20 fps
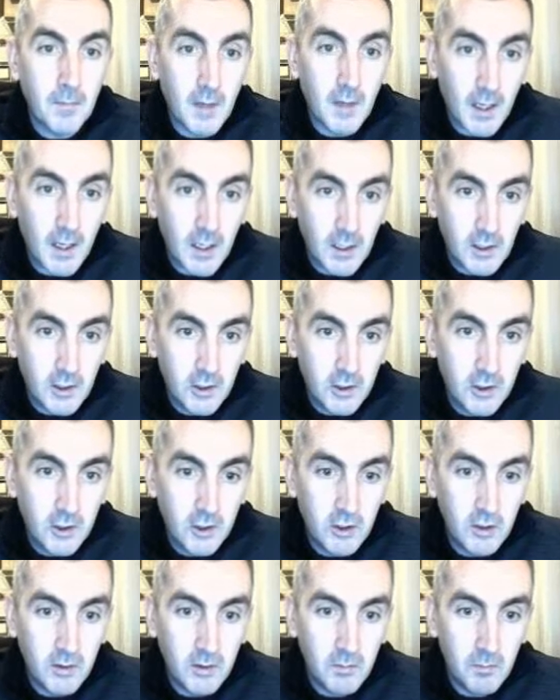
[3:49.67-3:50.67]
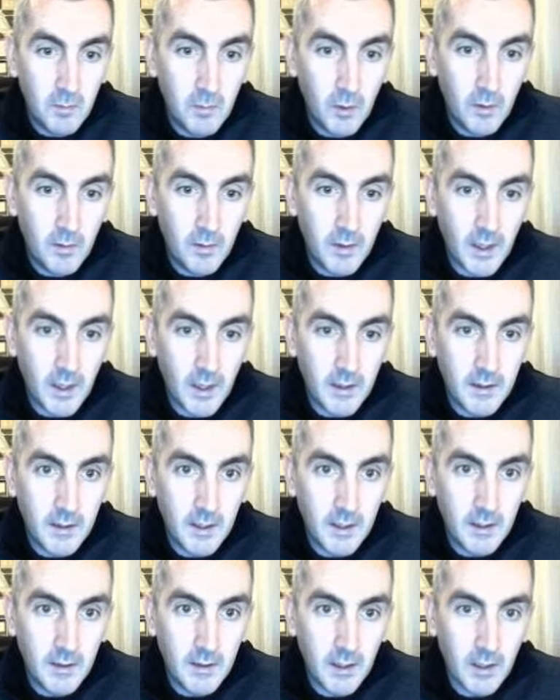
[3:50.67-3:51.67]
and I should move that
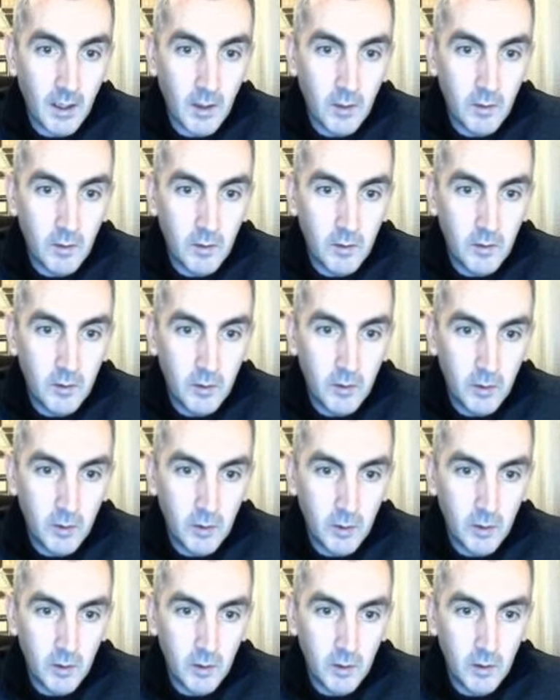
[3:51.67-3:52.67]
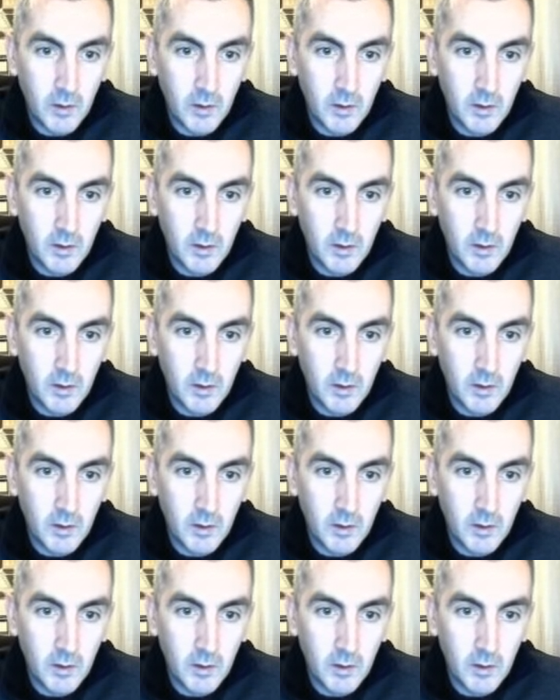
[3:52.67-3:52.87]
then down to